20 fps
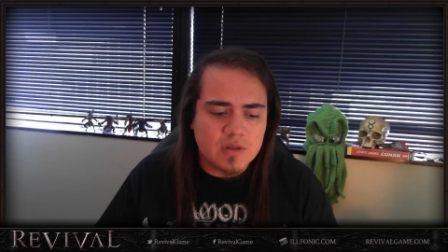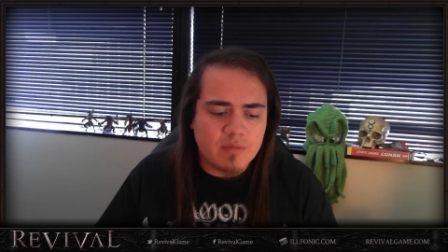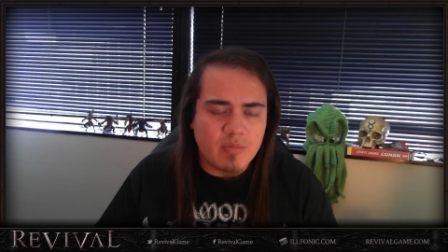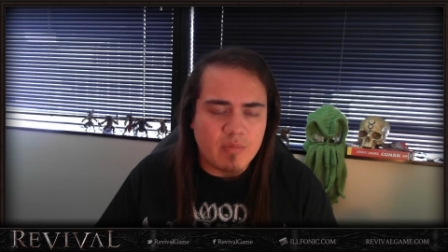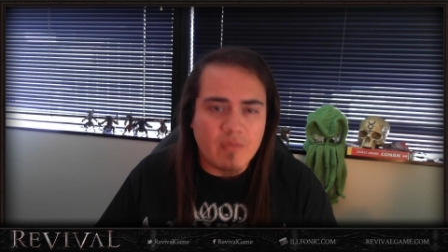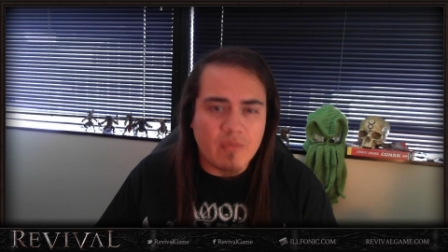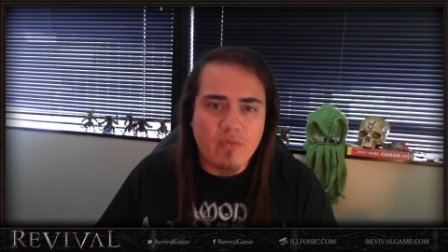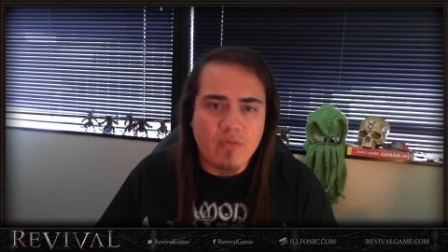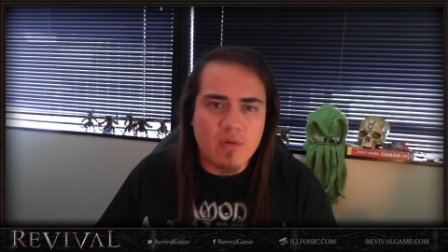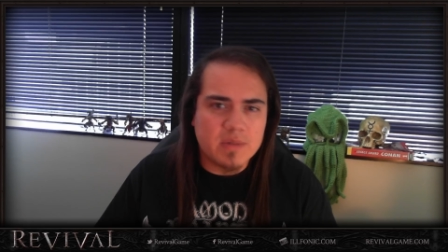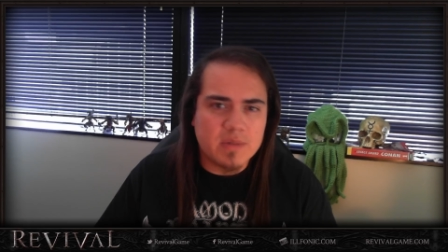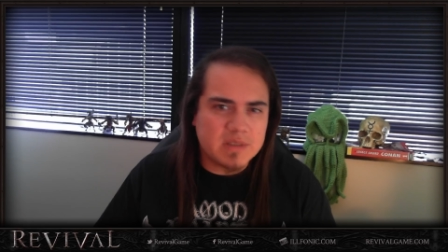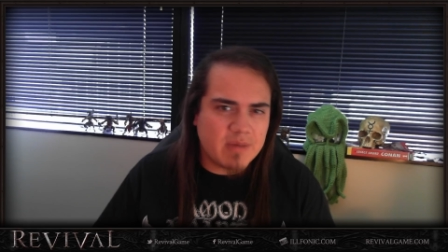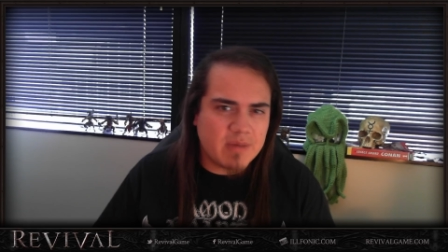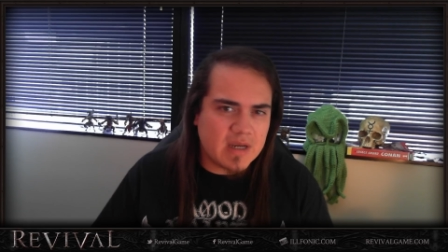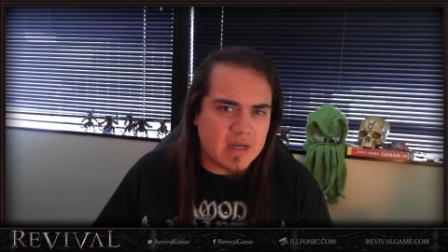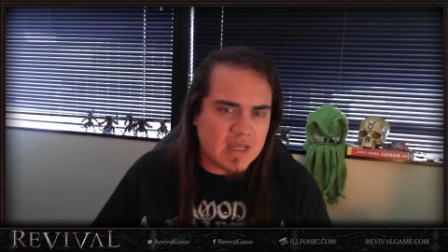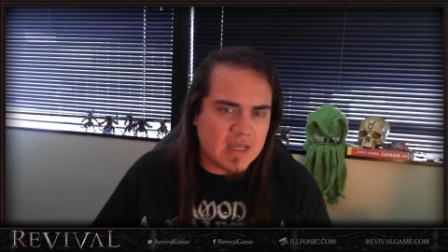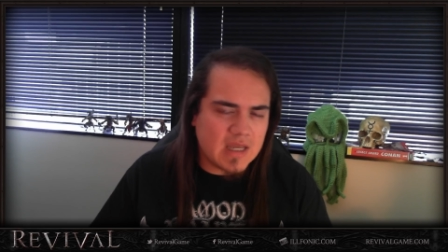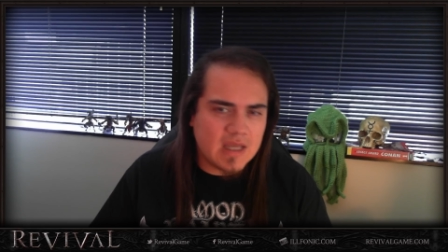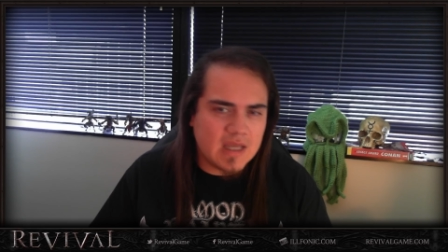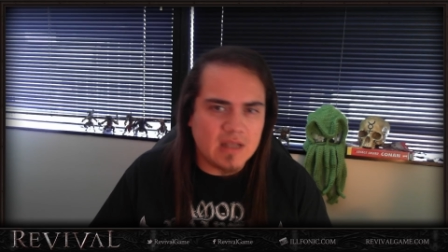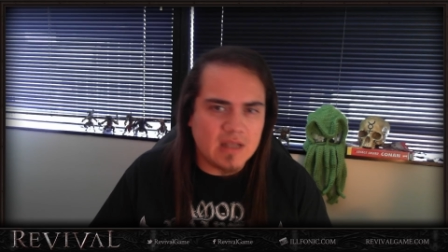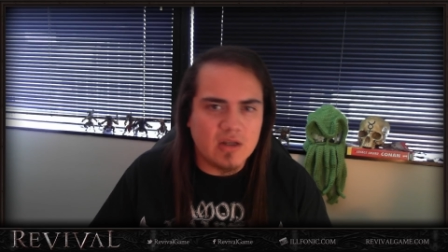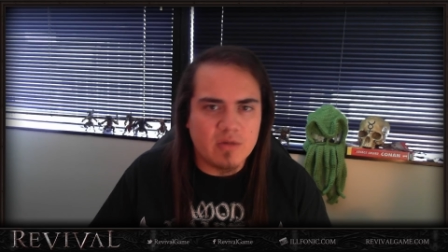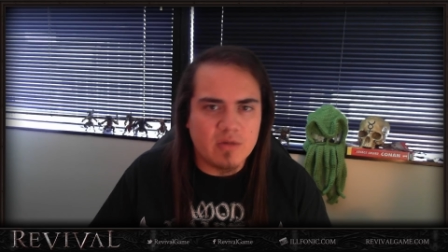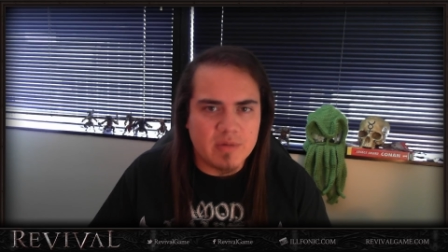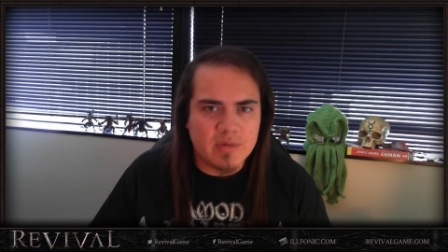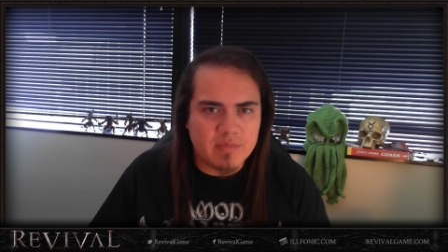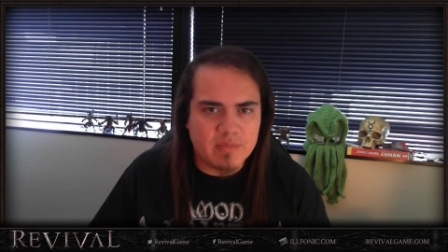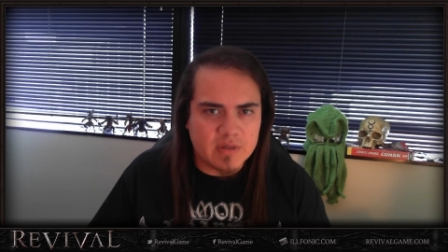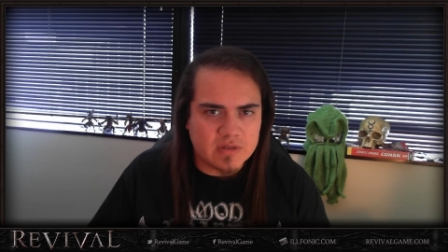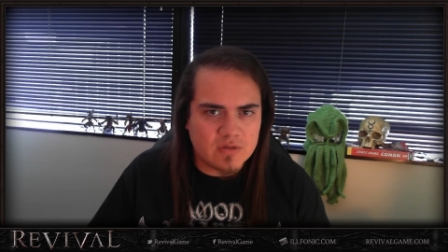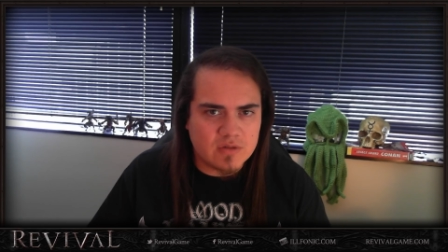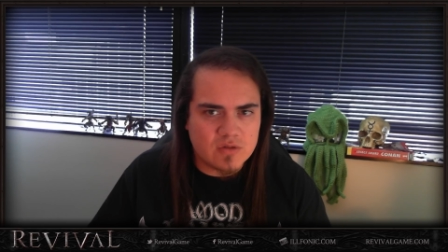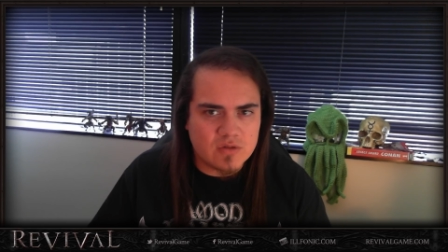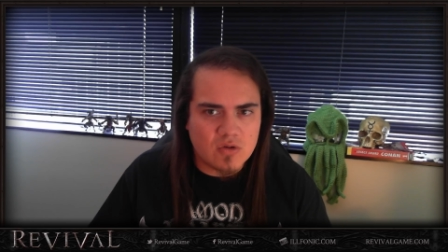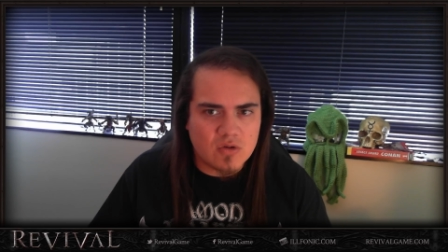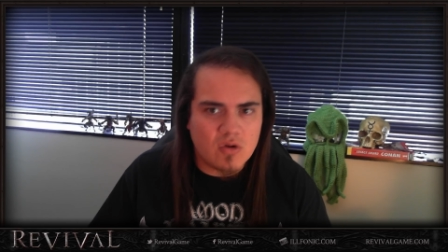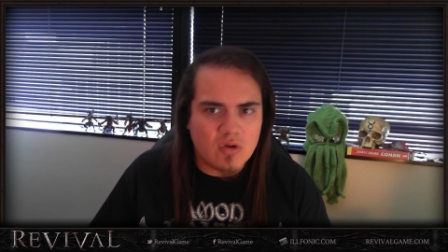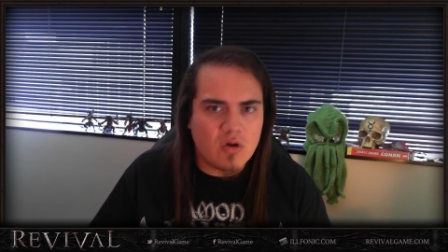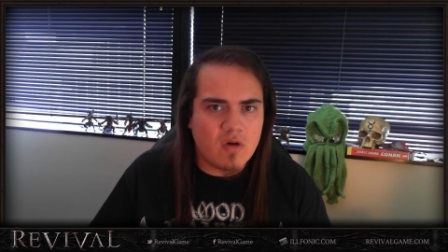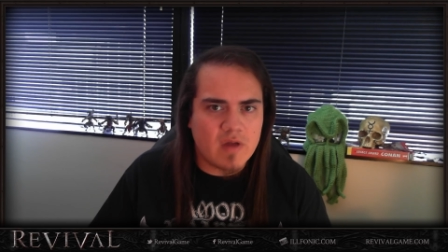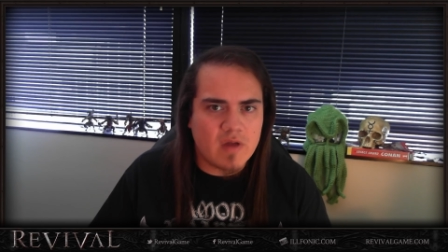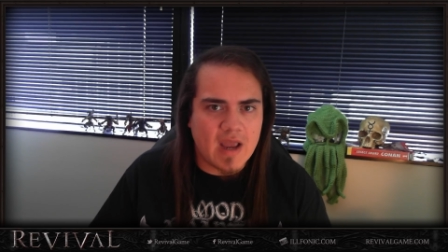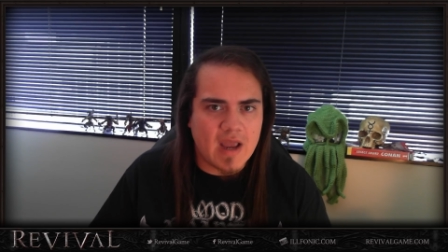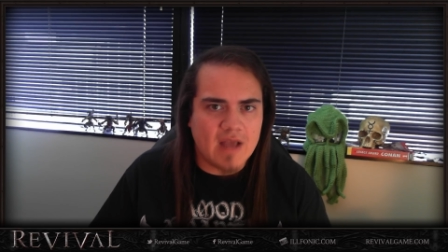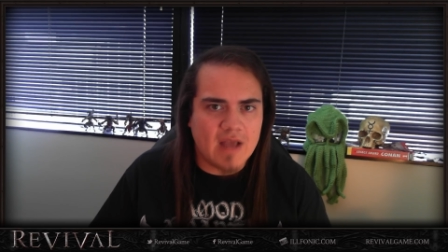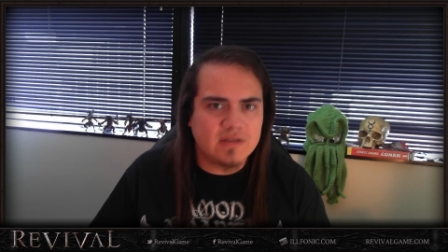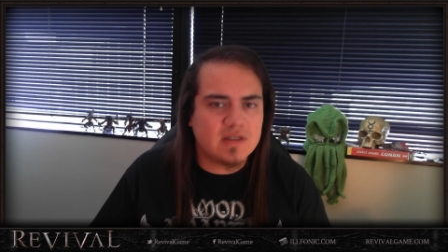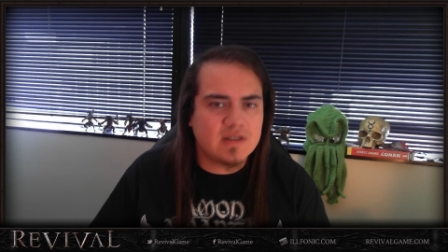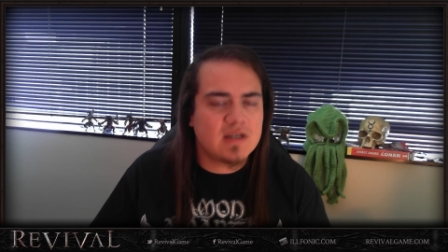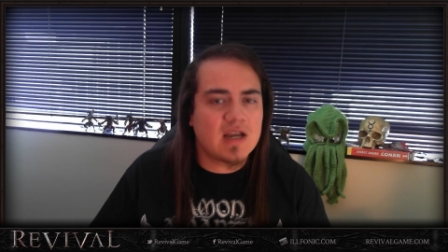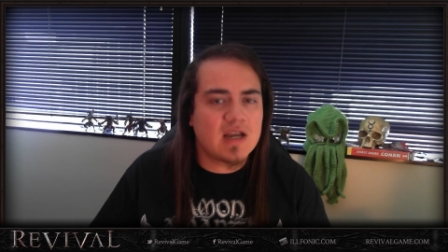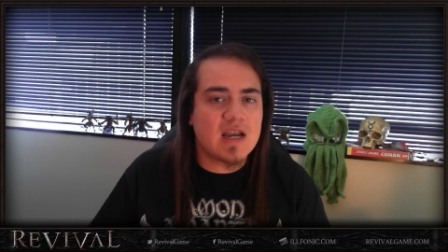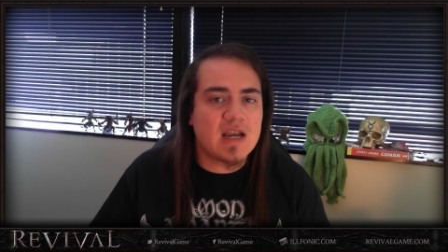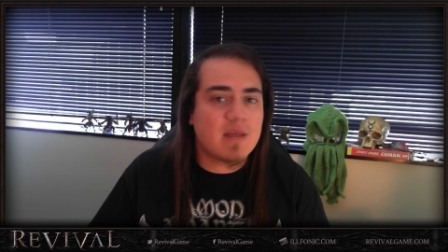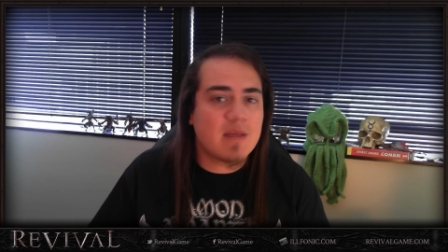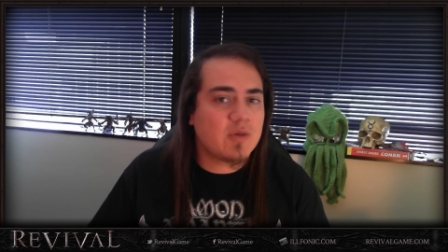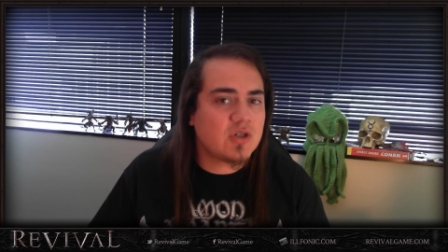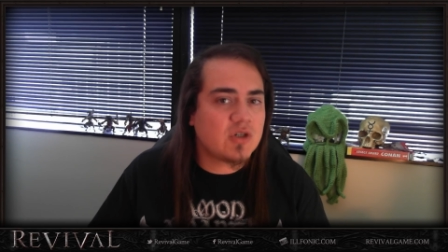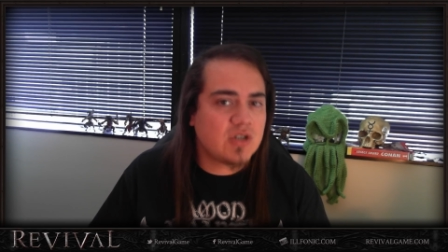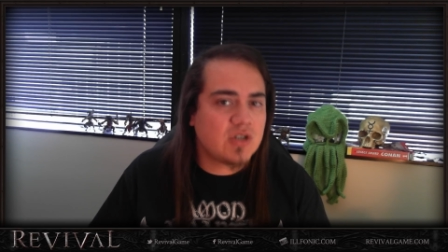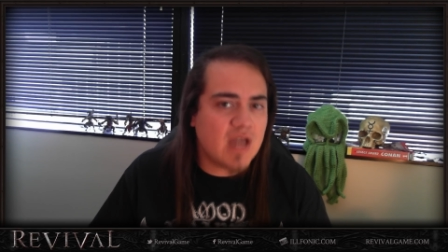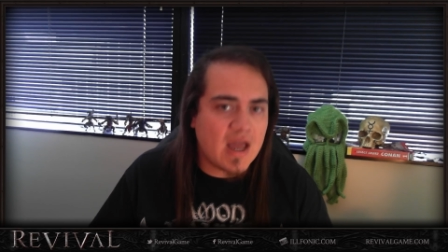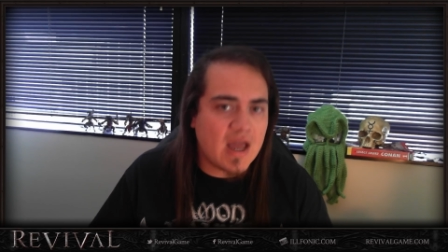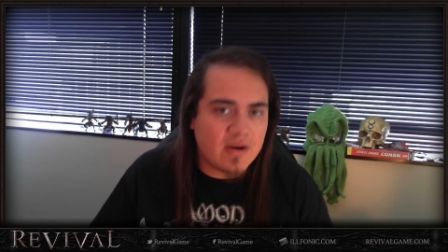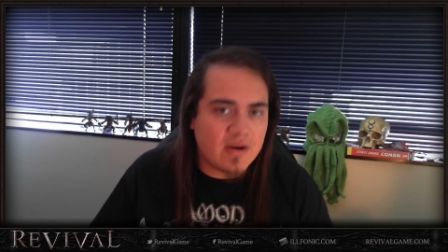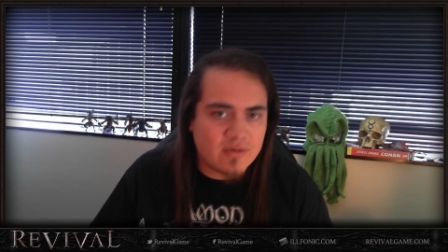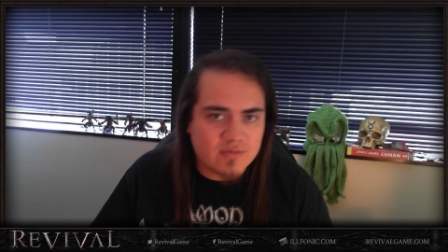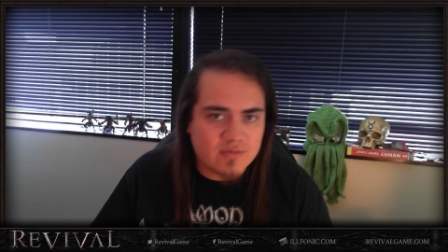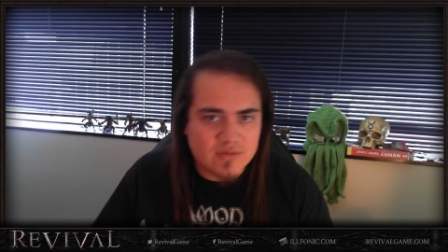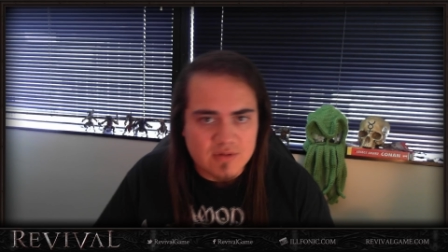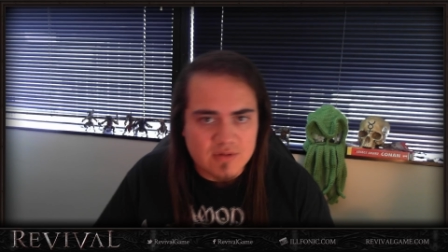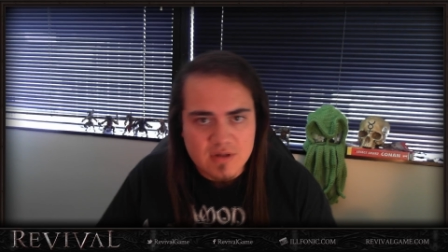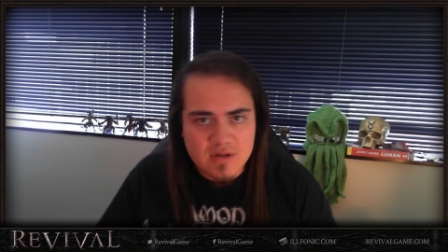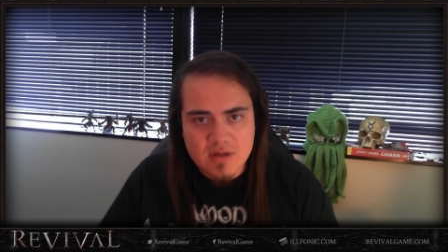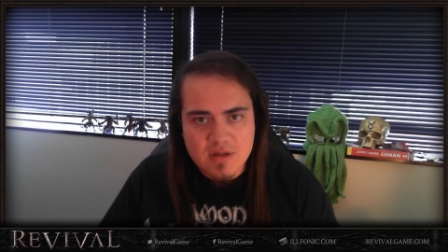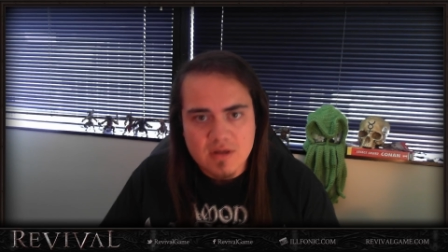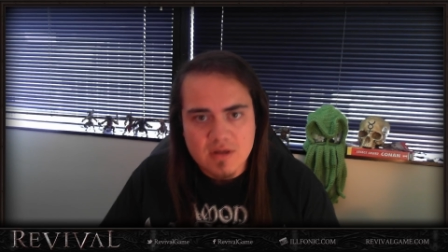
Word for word: performance might get hit a little bit because those are all casting dynamic shadows.